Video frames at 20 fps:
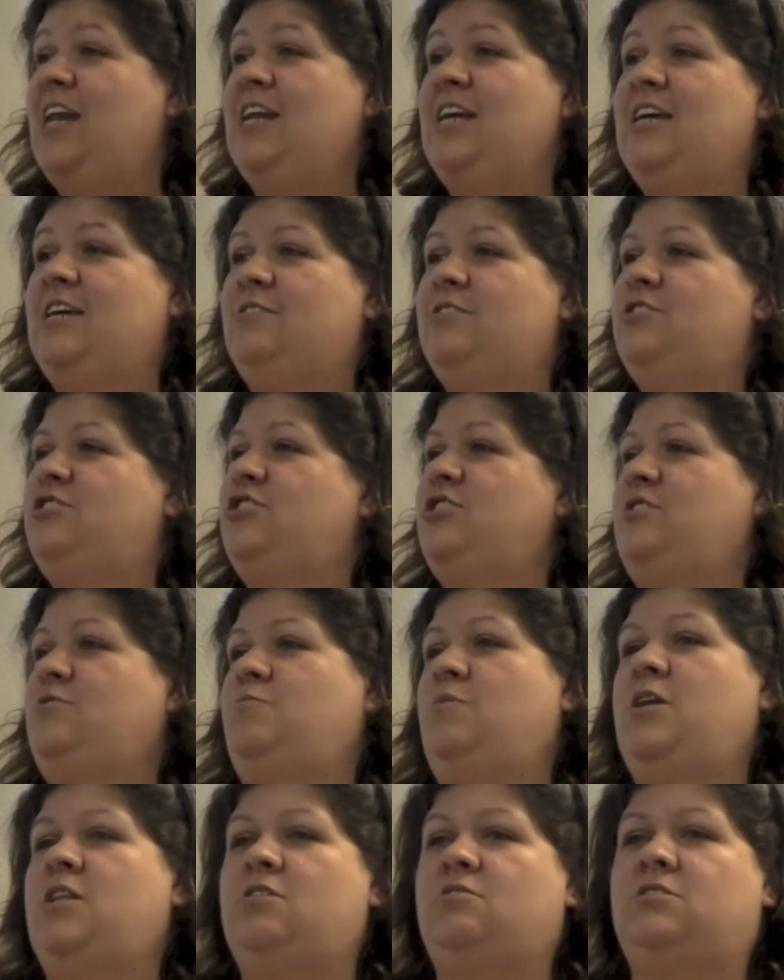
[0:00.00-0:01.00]
and he's
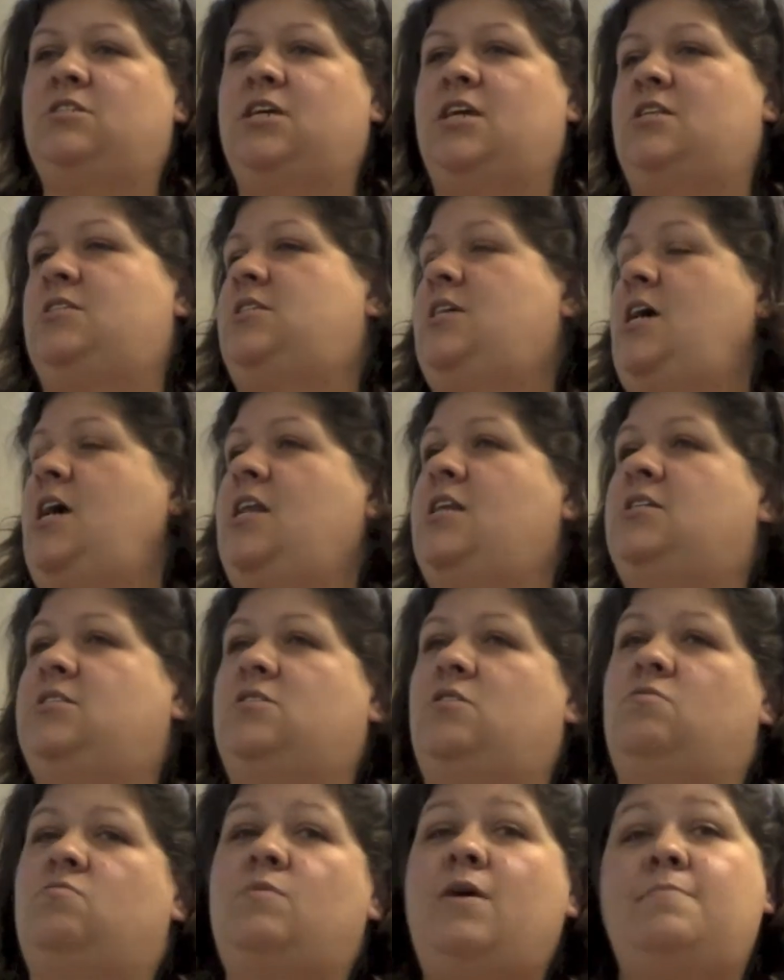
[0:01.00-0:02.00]
just one of those kids that had
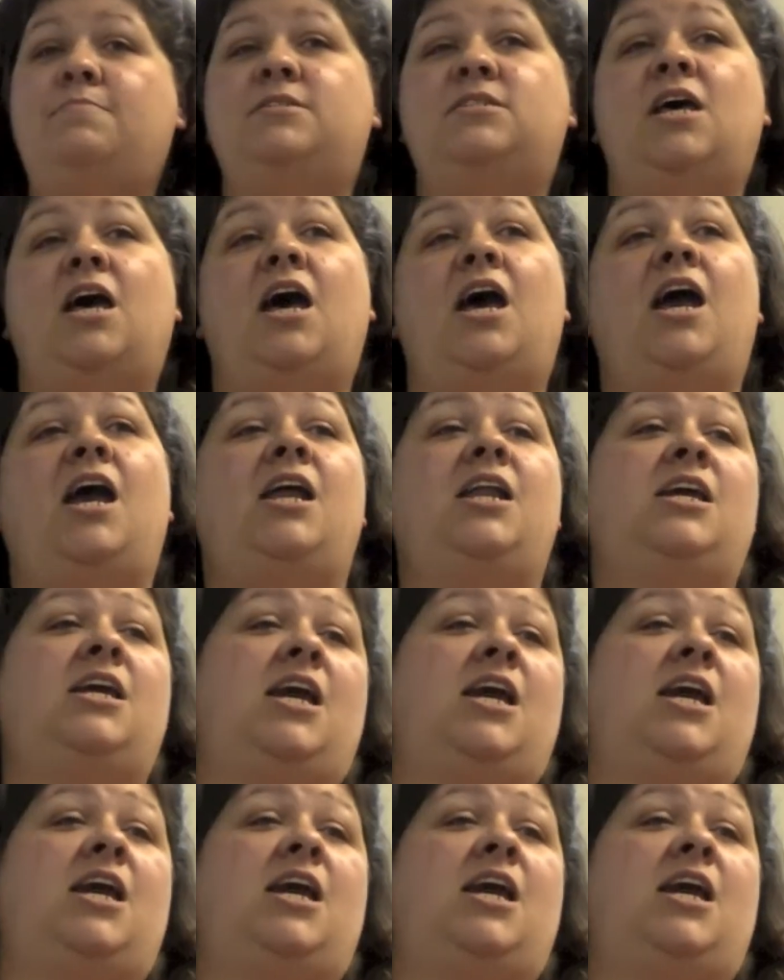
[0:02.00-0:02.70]
his own website.